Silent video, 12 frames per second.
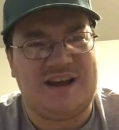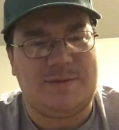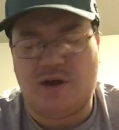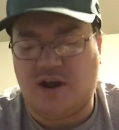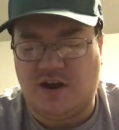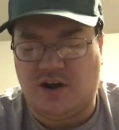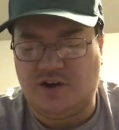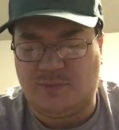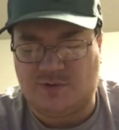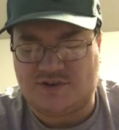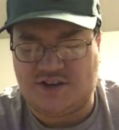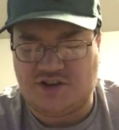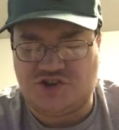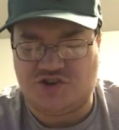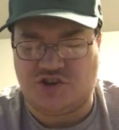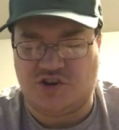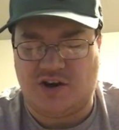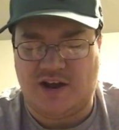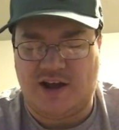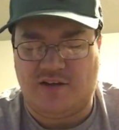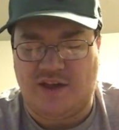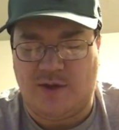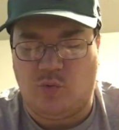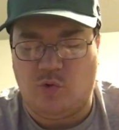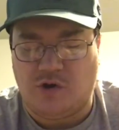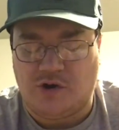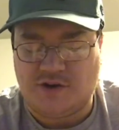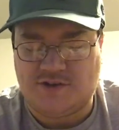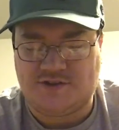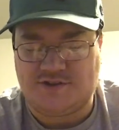I'm not 100% sure on how that works.